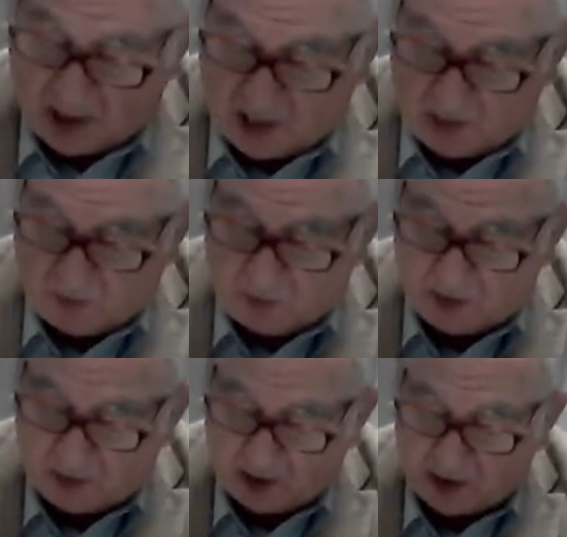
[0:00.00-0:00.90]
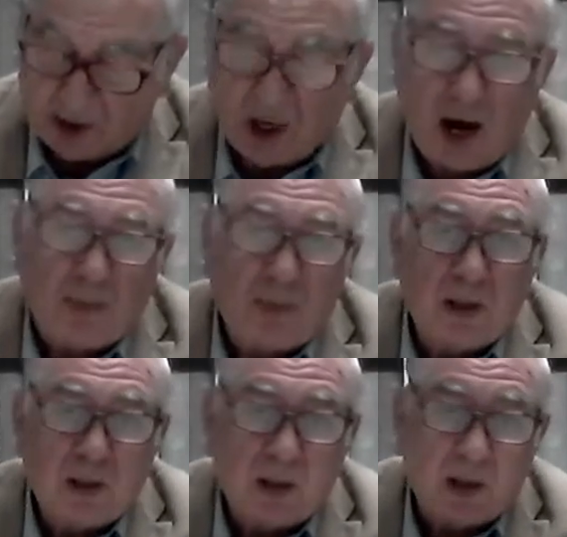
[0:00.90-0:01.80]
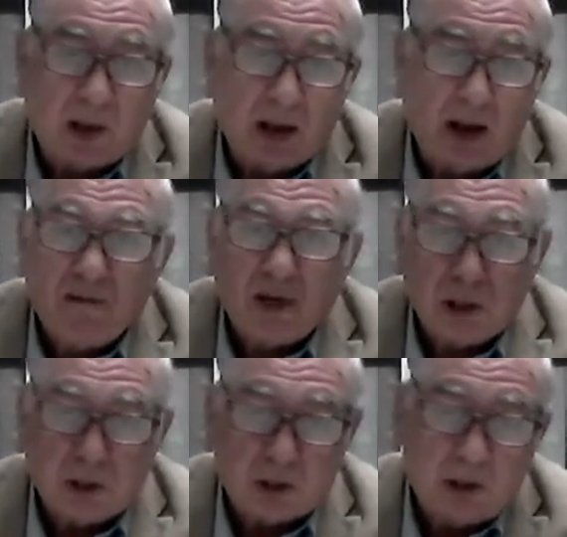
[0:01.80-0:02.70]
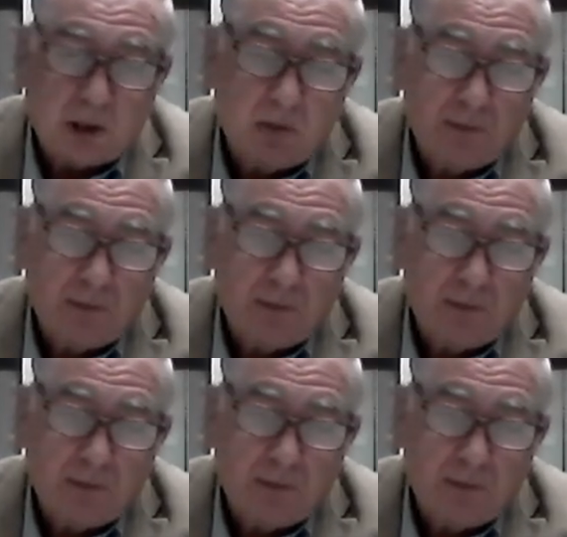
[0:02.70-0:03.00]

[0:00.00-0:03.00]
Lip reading: with its top in the heavens,"